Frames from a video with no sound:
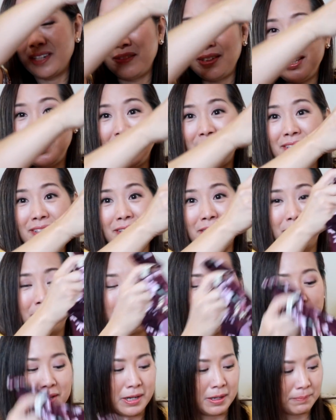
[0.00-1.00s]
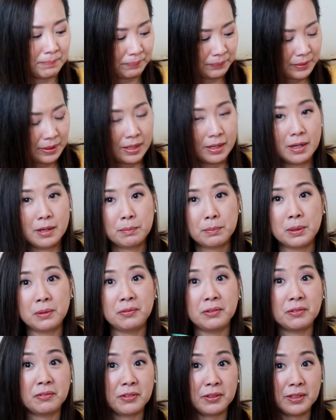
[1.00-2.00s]
of an easy to wear top.
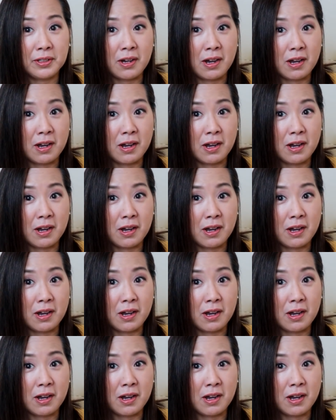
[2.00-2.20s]
Perfect for the